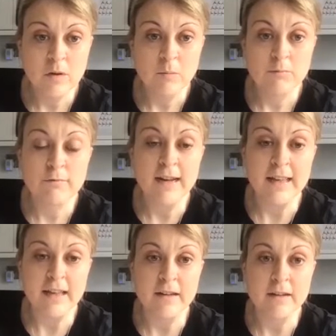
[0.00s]

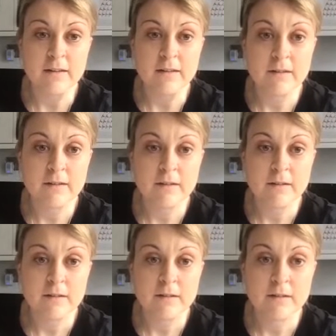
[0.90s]
Brilliant.
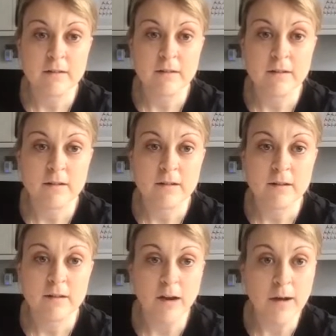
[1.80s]
Time
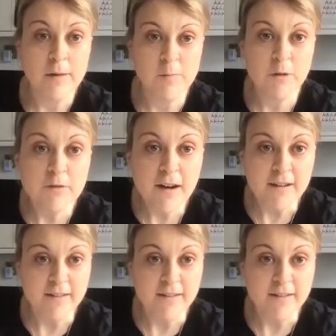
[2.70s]
to move on.